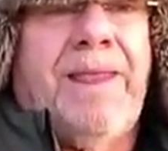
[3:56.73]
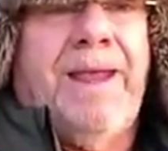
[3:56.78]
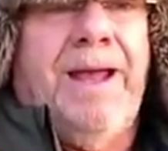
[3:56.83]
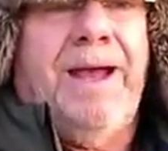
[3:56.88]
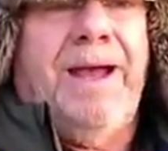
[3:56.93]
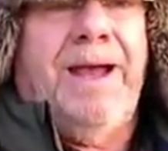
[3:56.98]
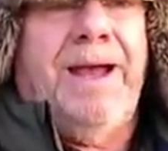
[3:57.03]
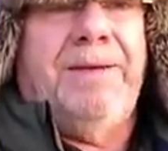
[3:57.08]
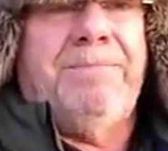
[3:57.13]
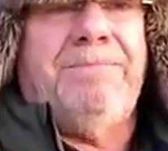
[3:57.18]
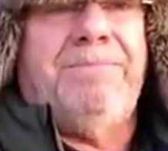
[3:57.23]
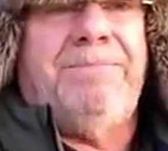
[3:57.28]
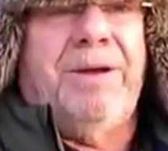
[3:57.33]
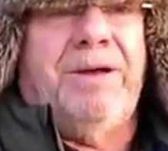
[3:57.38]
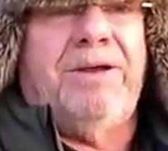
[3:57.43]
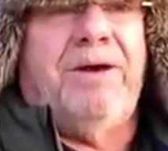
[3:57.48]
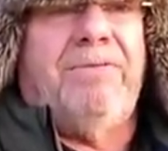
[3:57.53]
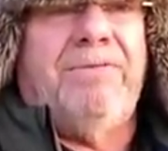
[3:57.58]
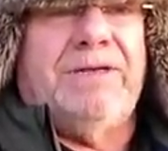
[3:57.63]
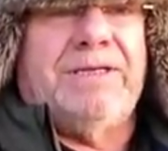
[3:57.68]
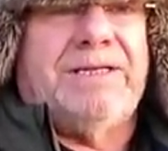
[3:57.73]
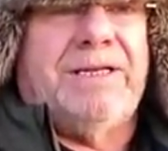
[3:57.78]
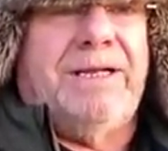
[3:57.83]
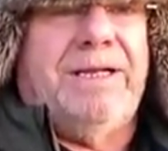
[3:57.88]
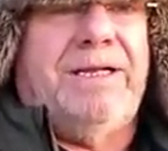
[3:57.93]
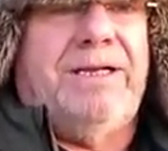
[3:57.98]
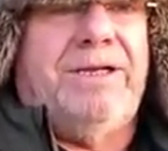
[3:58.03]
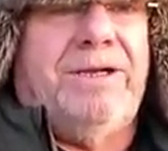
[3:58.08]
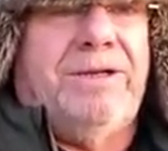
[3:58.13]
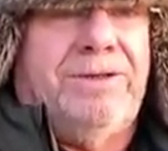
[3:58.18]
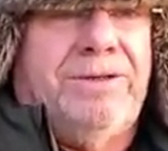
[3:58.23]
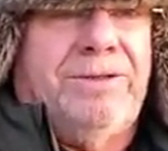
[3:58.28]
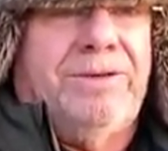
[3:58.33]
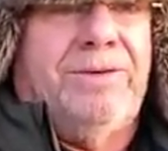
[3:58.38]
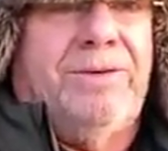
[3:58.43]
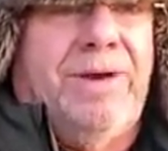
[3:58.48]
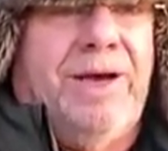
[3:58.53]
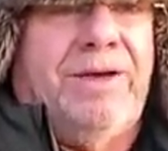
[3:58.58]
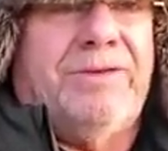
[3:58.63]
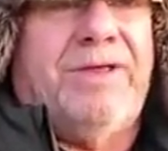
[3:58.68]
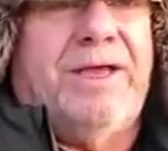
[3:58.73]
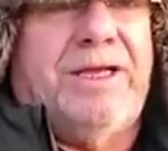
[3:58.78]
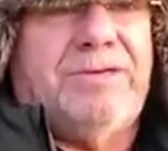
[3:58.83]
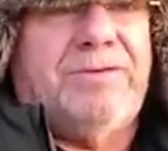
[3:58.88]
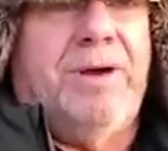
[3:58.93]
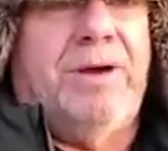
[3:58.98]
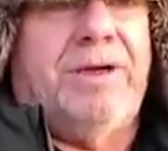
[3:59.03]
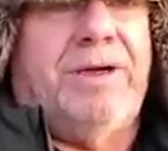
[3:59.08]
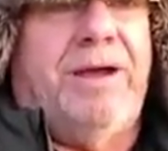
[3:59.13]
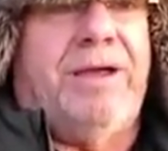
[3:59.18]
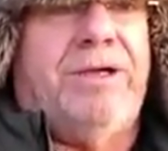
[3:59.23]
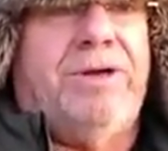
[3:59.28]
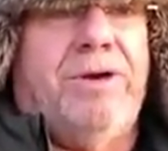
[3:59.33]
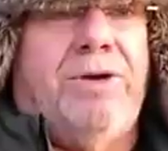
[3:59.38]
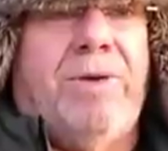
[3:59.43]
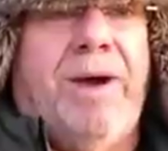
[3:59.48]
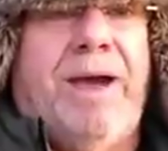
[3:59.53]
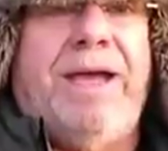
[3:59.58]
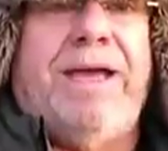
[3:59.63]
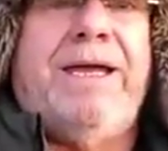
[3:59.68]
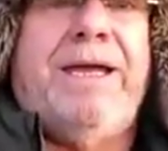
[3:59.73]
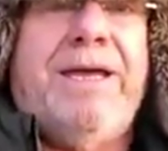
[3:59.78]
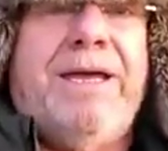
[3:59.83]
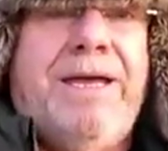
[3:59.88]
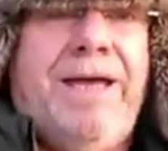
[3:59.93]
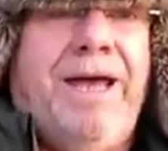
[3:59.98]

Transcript: But obviously, you things weren't going your way,